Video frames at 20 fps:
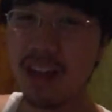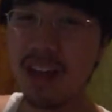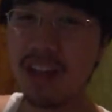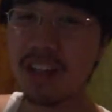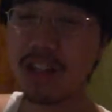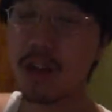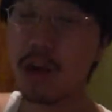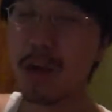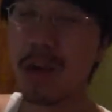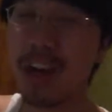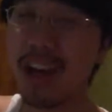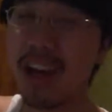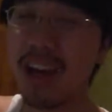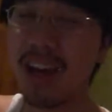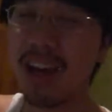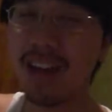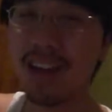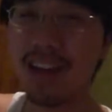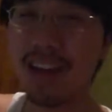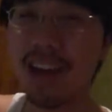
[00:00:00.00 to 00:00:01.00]
it's
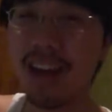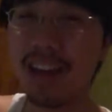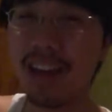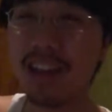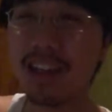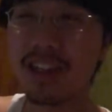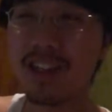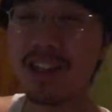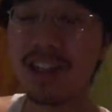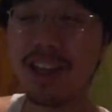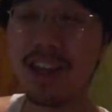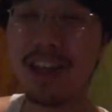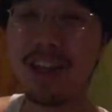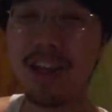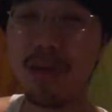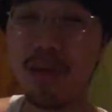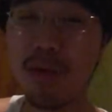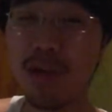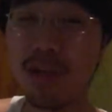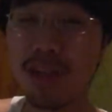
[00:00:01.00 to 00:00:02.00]
okay. I think it's
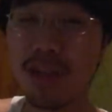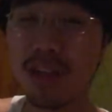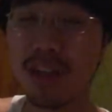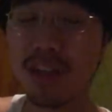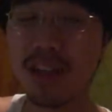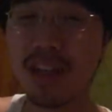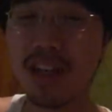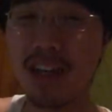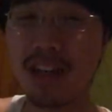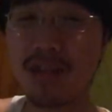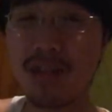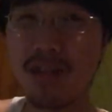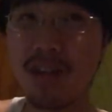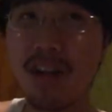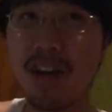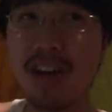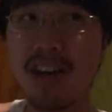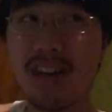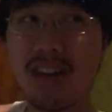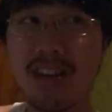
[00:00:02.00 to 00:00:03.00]
slightly amusing. It's actually
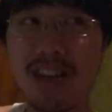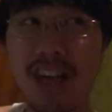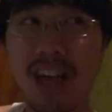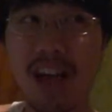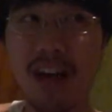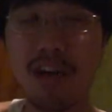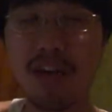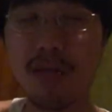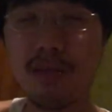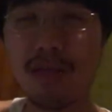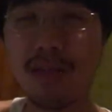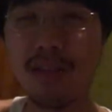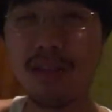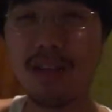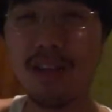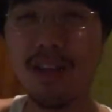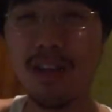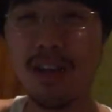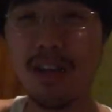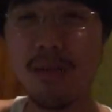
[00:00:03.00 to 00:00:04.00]
not
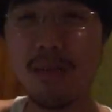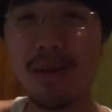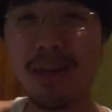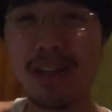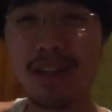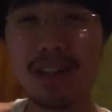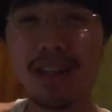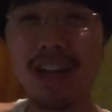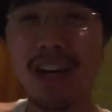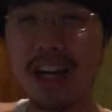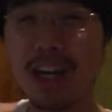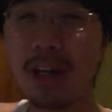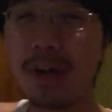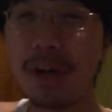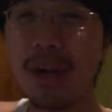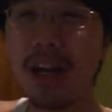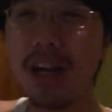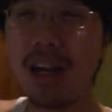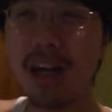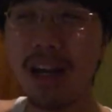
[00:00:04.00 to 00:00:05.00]
terrible, but it's not
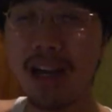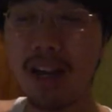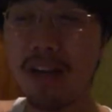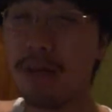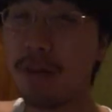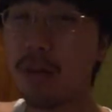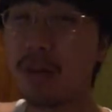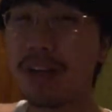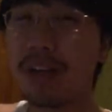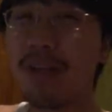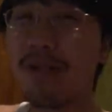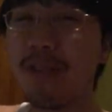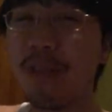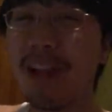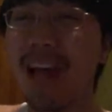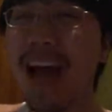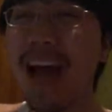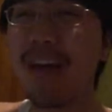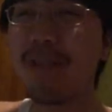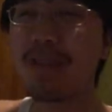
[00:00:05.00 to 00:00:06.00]
great. And if you're looking for
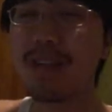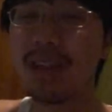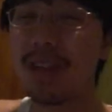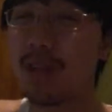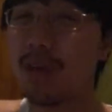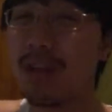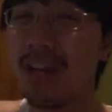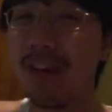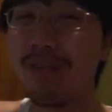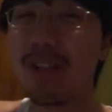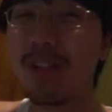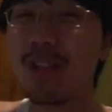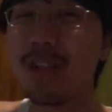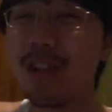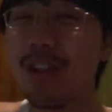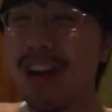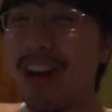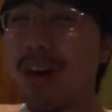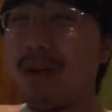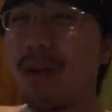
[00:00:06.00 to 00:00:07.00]
laughs, you definitely
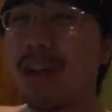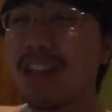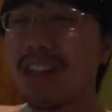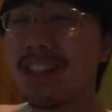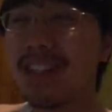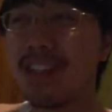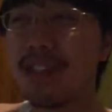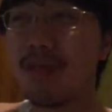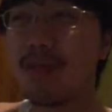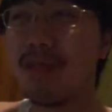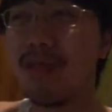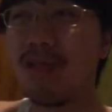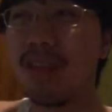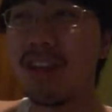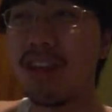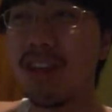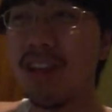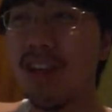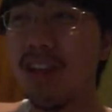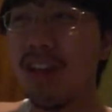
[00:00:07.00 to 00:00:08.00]
should not watch this
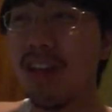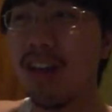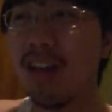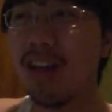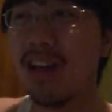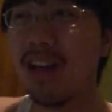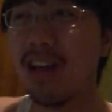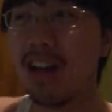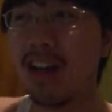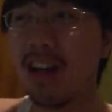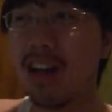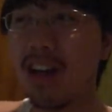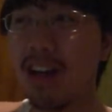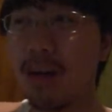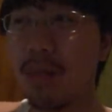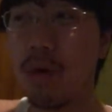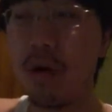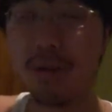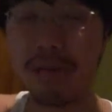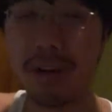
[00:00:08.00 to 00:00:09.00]
movie.
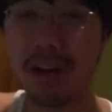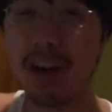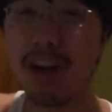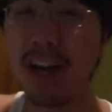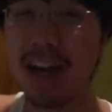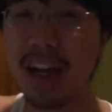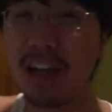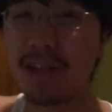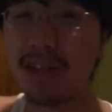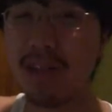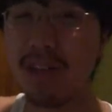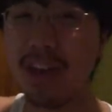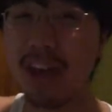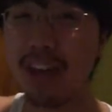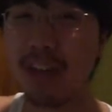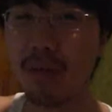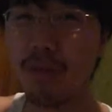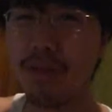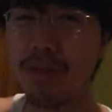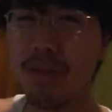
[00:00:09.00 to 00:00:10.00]
Um, overall, I actually
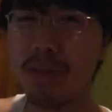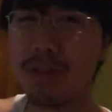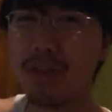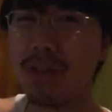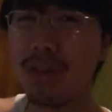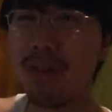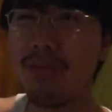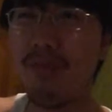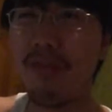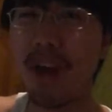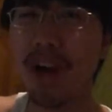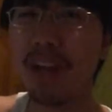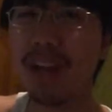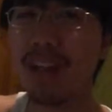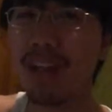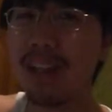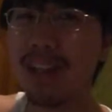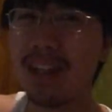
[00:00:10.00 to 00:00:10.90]
thought the movie was fairly